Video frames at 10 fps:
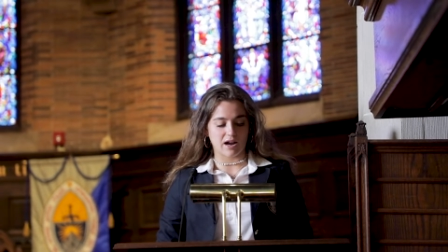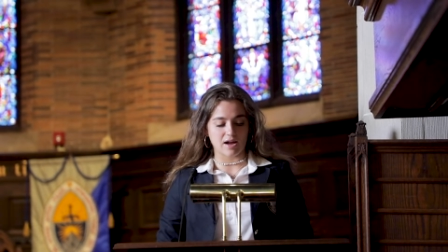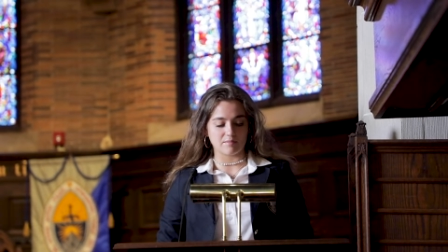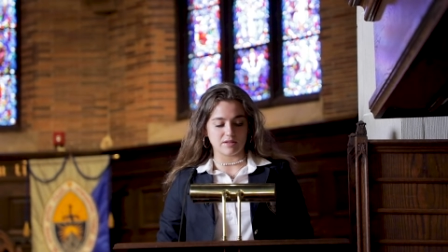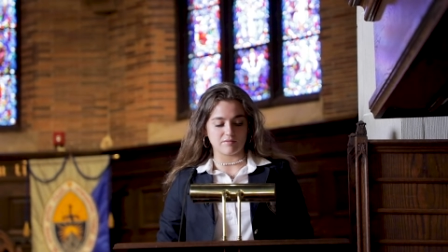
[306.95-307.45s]

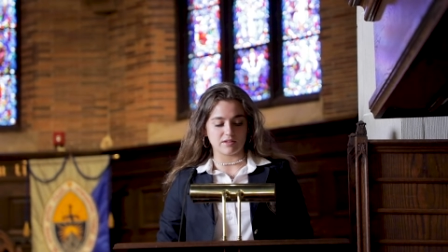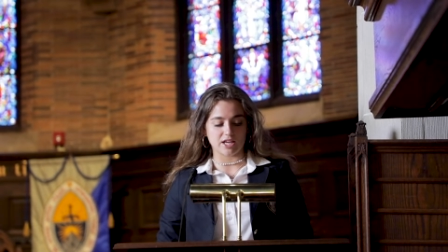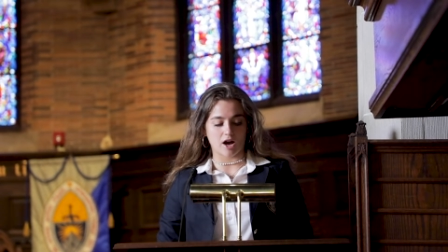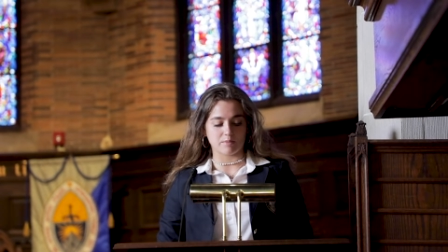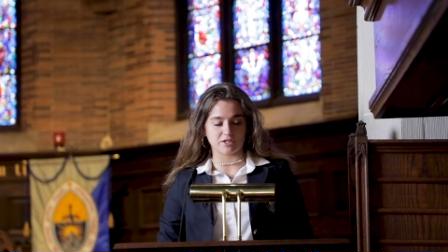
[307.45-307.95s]
I'm giving
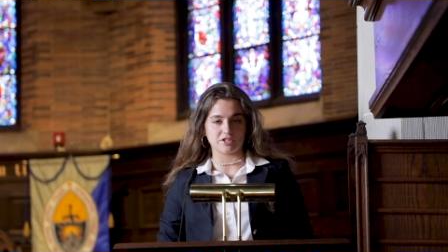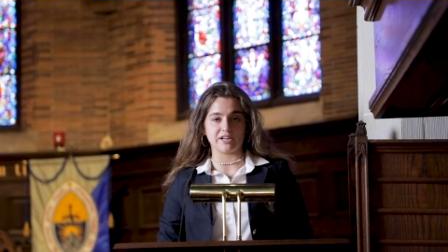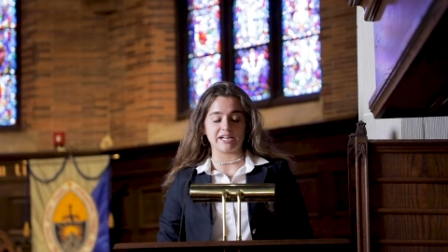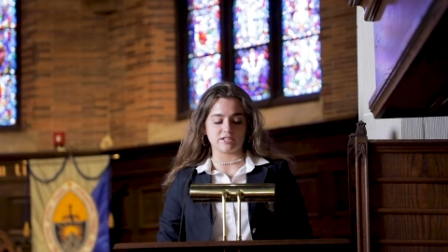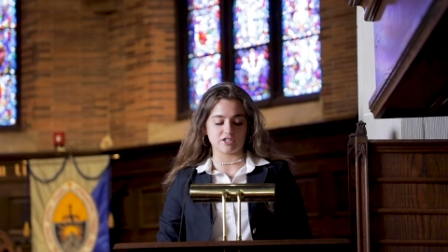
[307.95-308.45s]
the
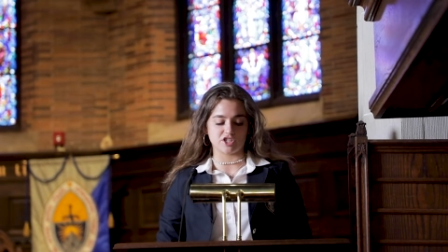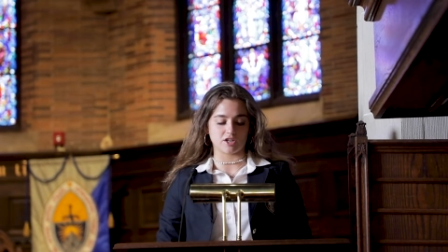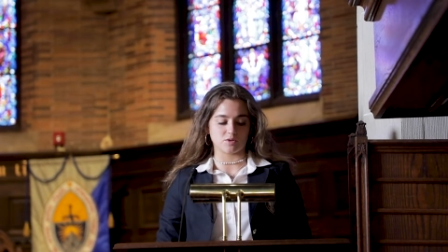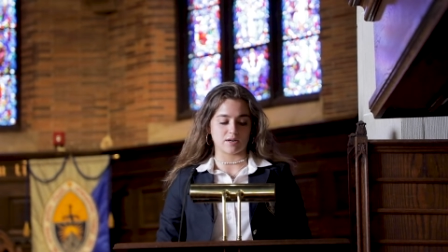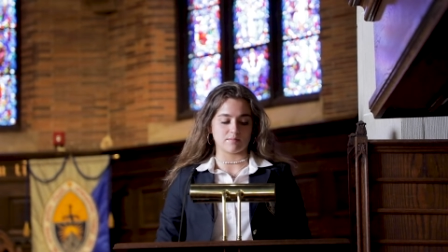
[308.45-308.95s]
opportunity to
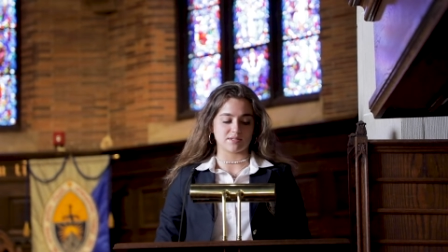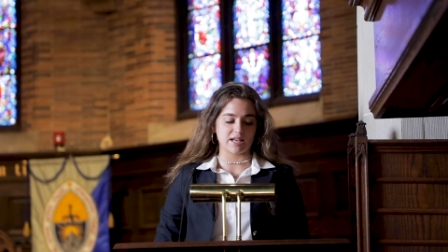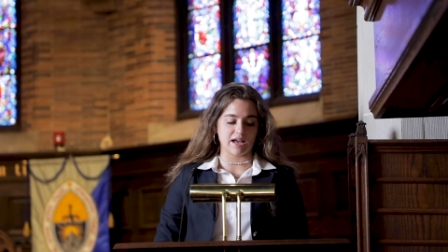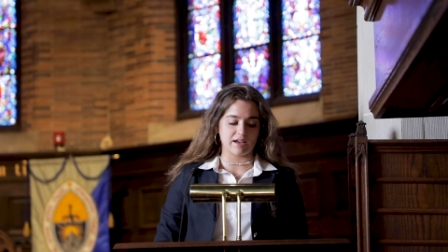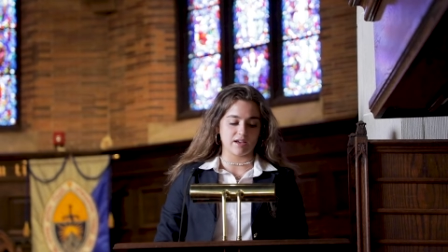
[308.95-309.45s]
judge what I'm
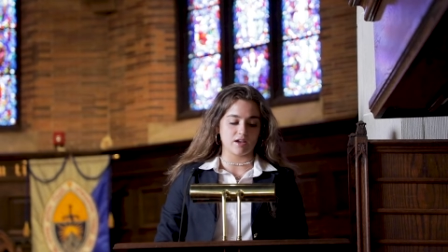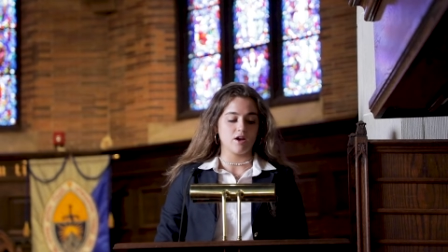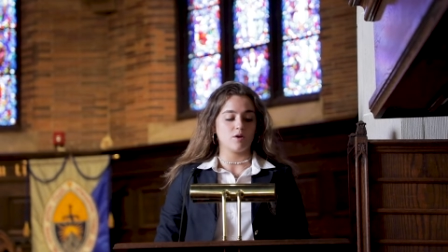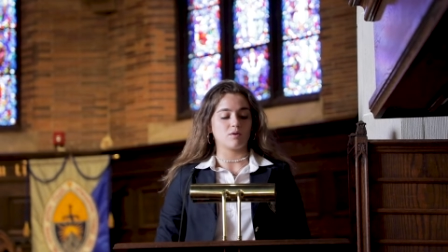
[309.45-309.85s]
saying,